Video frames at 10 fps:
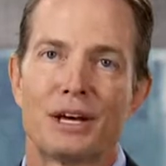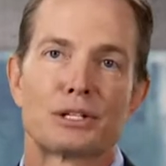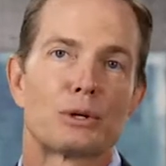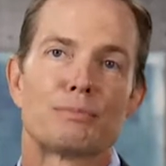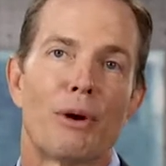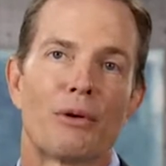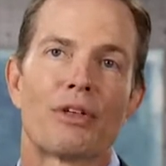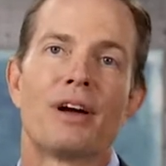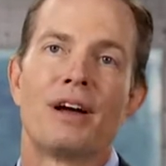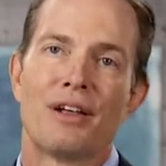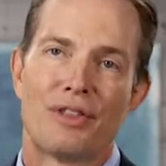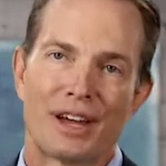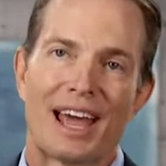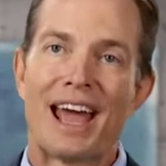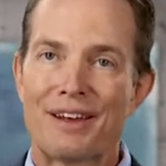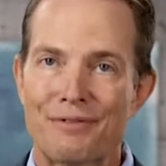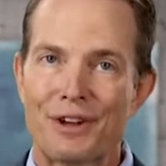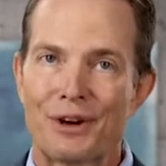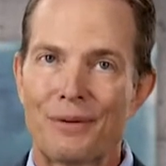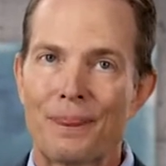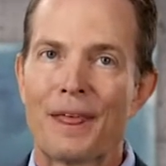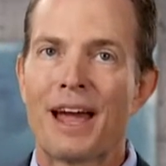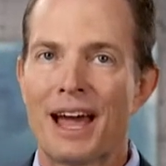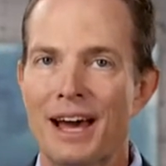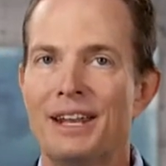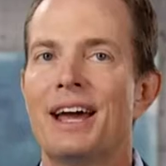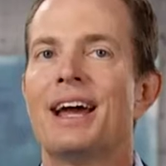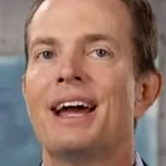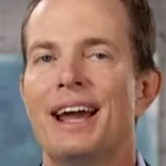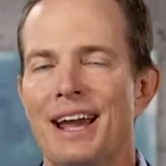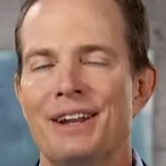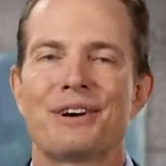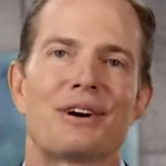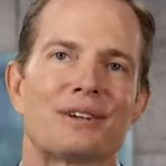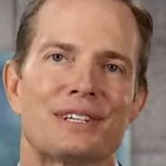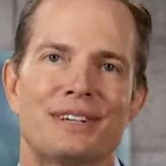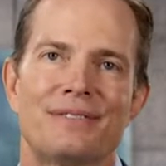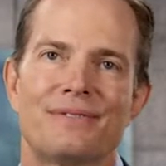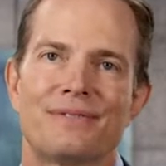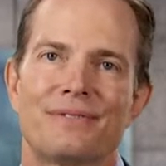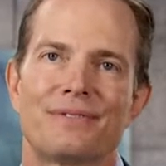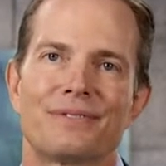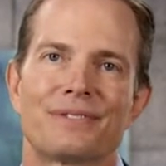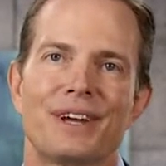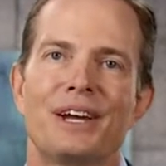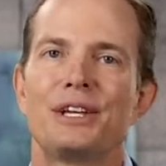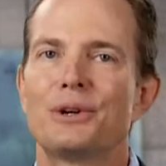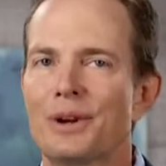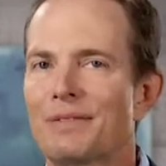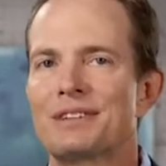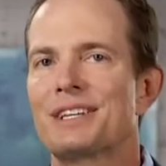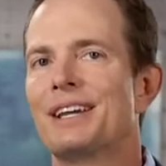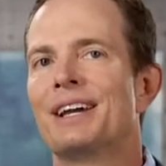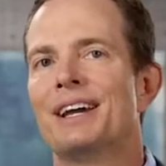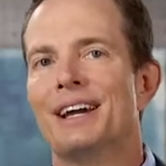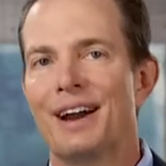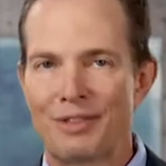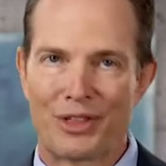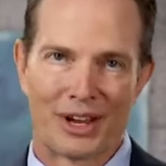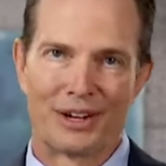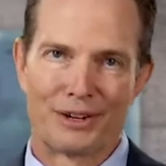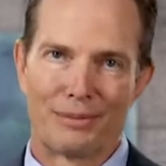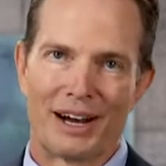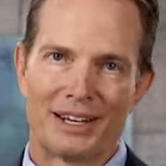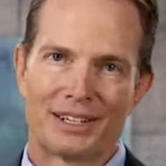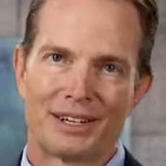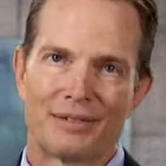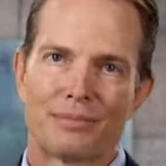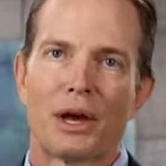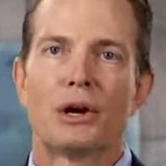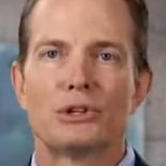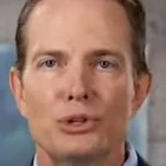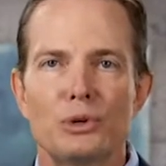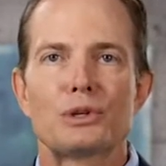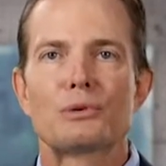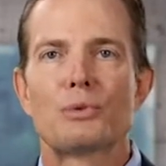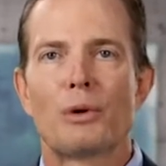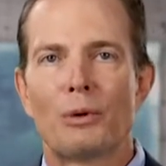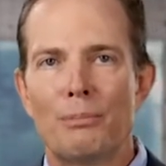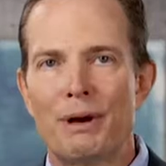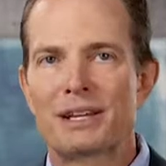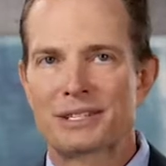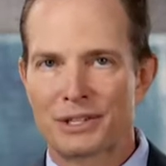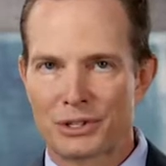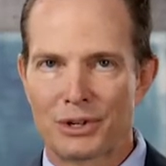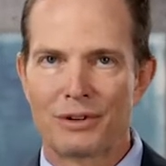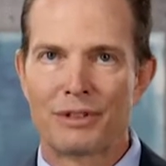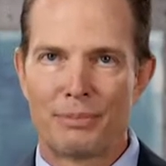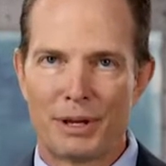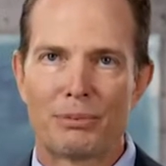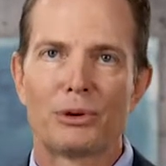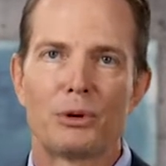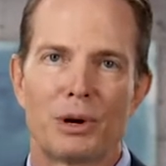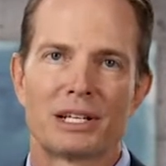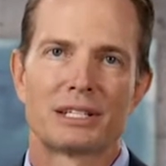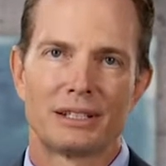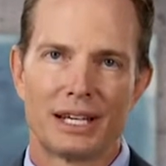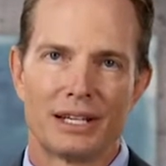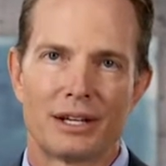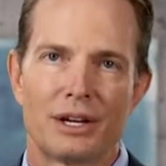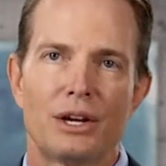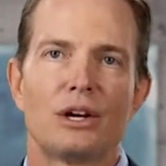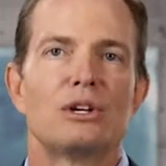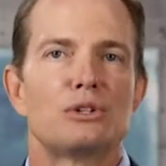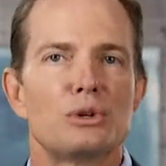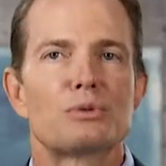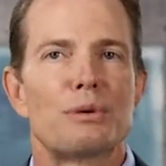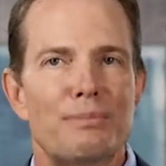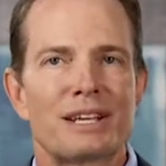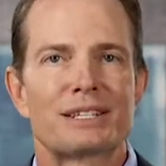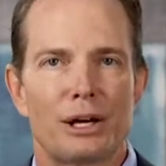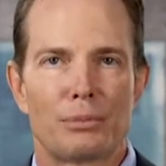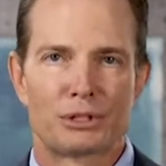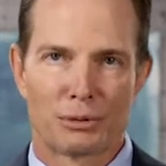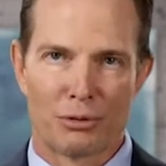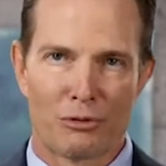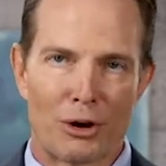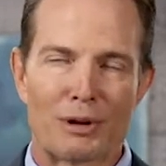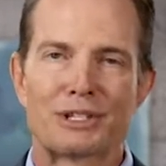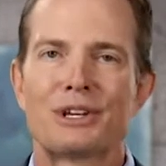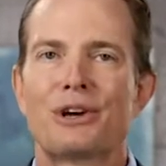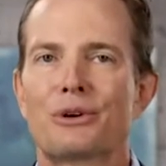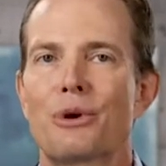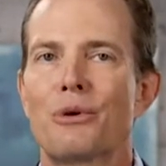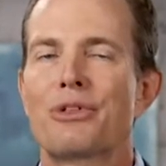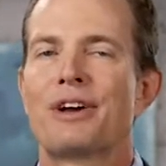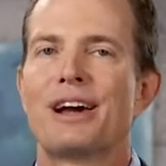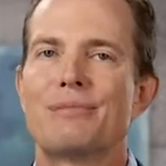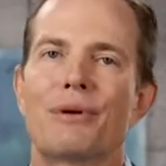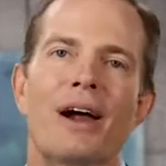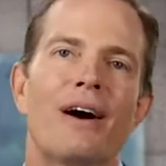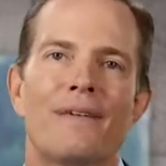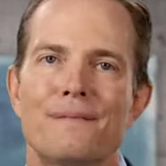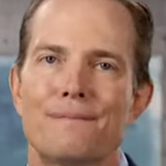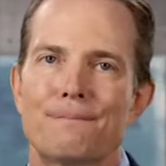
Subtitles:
So it's both. Think and feel, head and heart. You don't have to say everything on your mind. Choose what will best serve the people you want to lead. Choose what best helps their performance, growth, and morale.